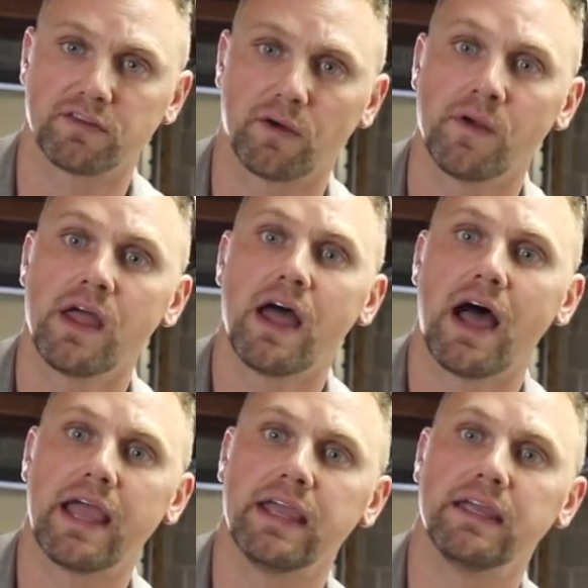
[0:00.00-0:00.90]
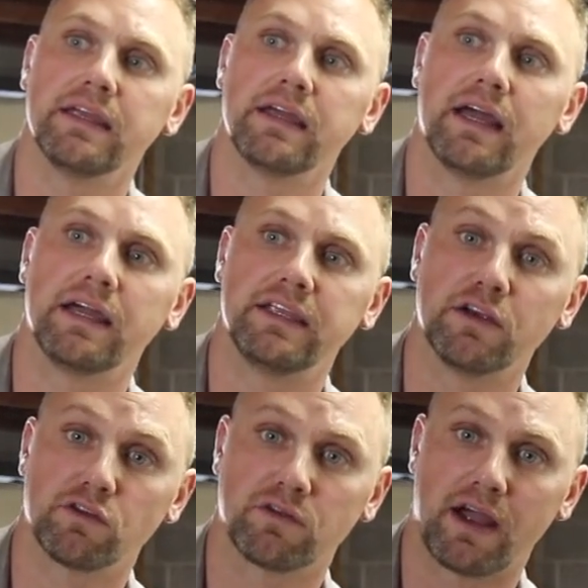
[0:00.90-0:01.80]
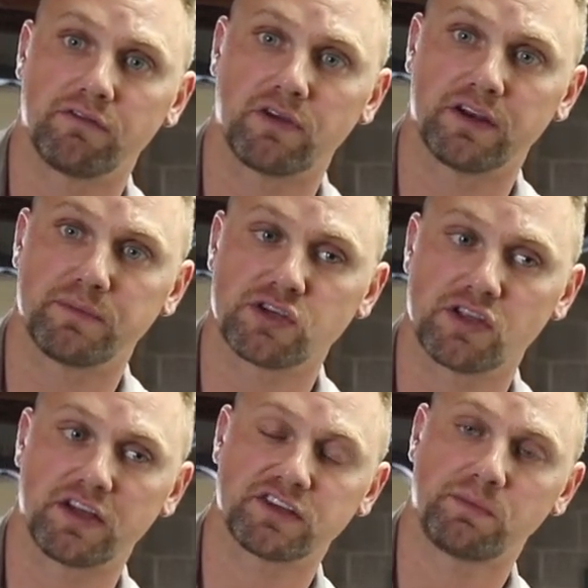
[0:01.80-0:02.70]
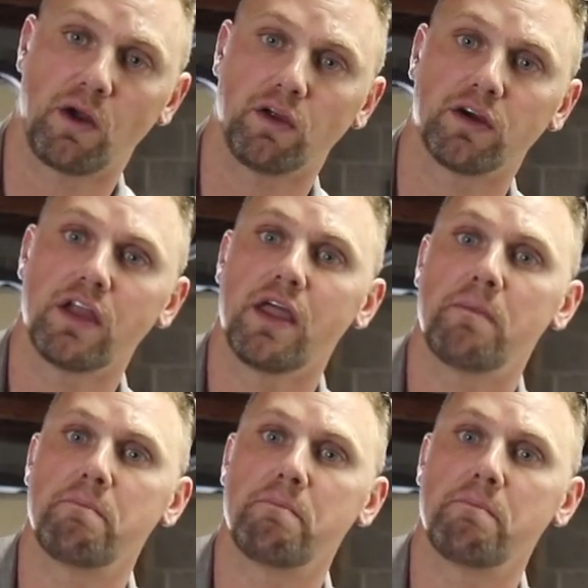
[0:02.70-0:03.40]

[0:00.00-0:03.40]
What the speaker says: So a gear drive transmission that's smaller